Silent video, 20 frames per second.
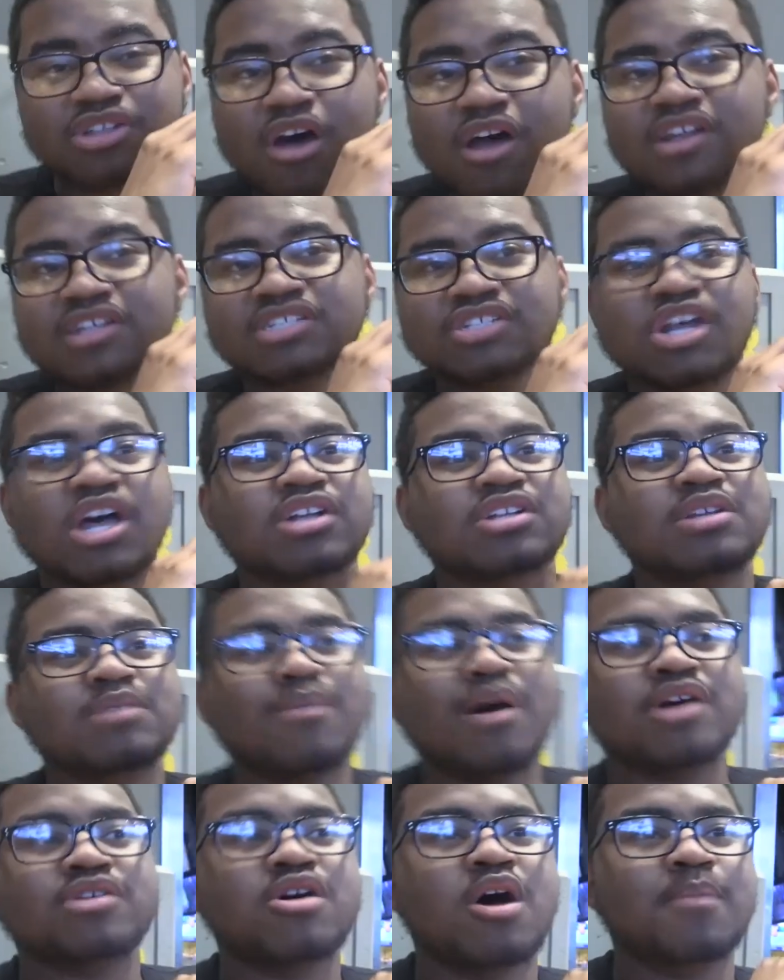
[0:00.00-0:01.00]
not exactly
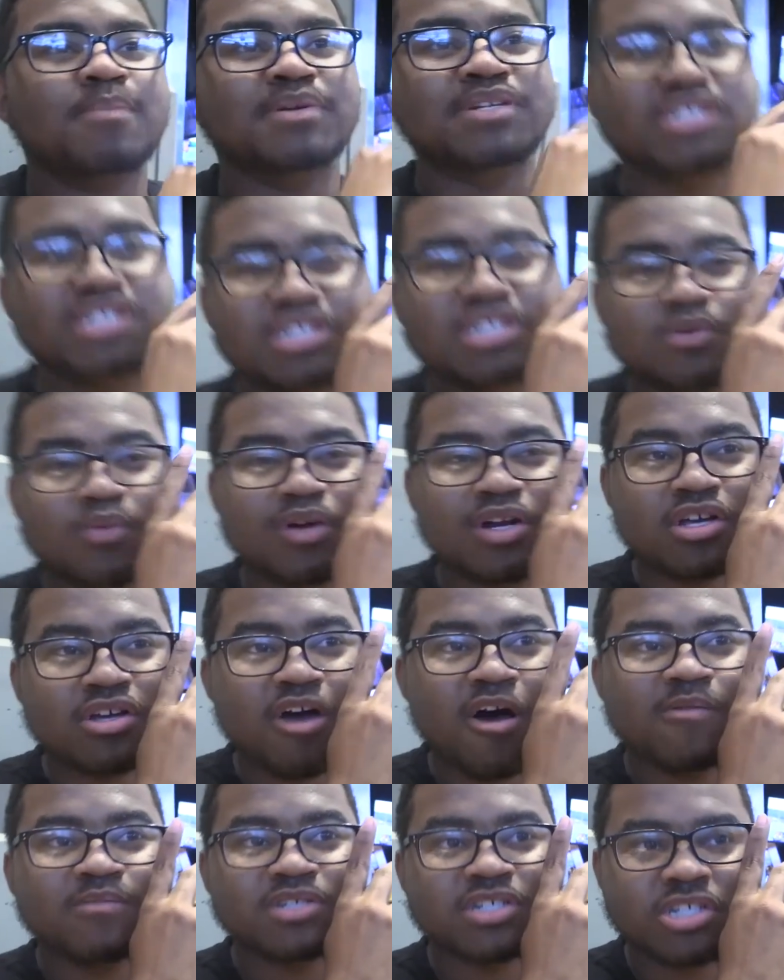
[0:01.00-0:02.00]
my cup of tea when it
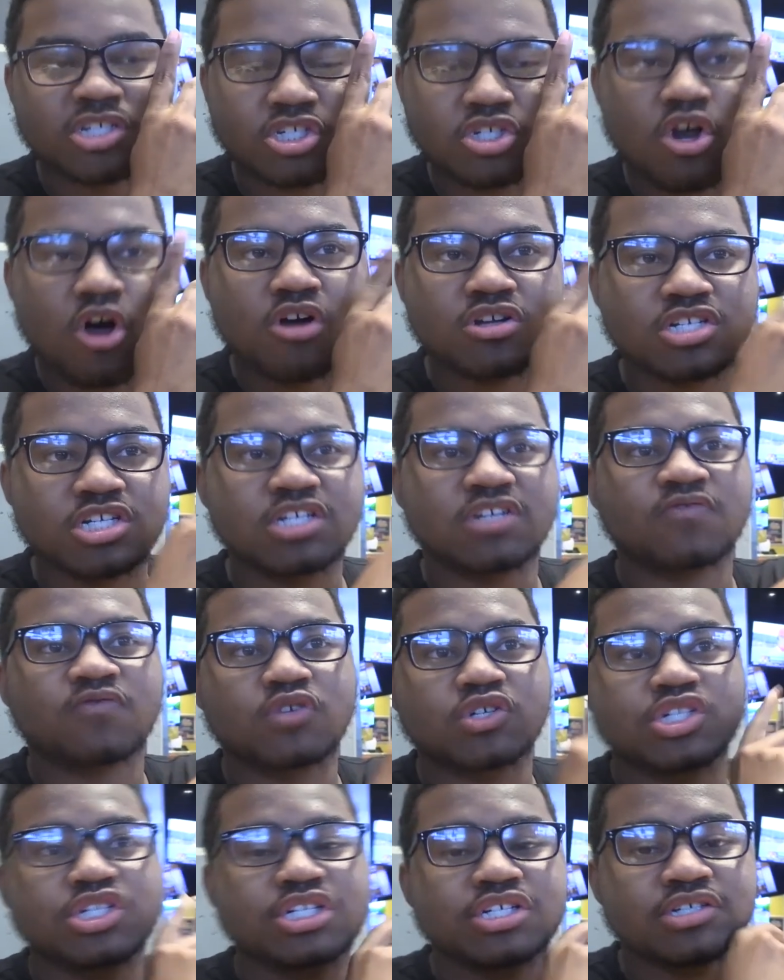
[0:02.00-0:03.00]
comes to sauces
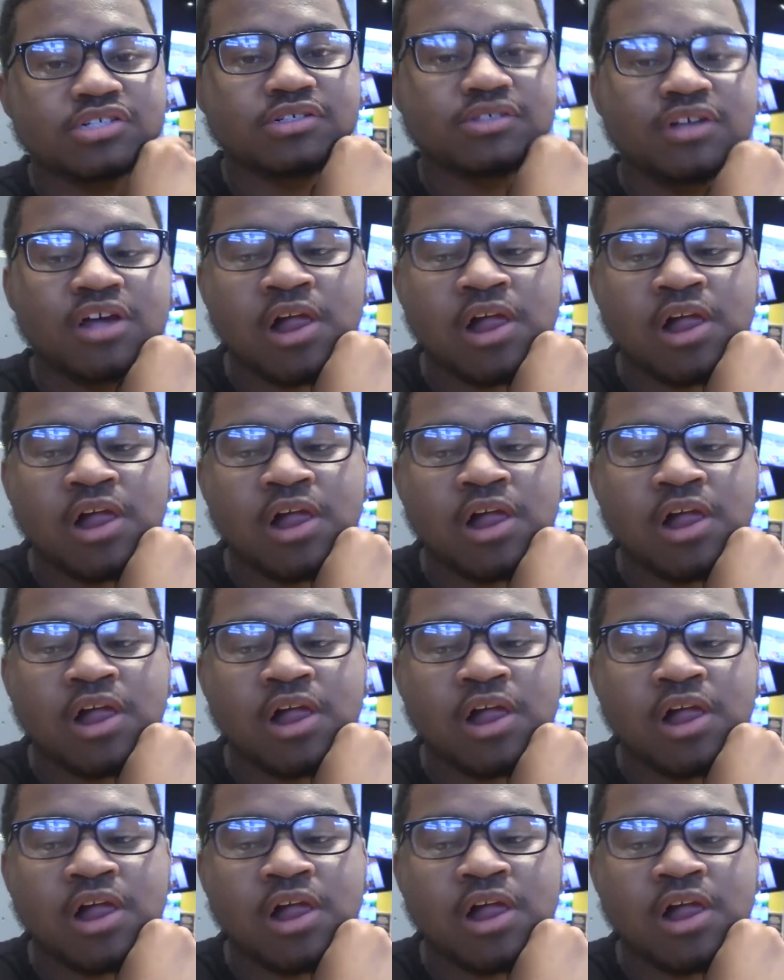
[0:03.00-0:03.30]
for chicken.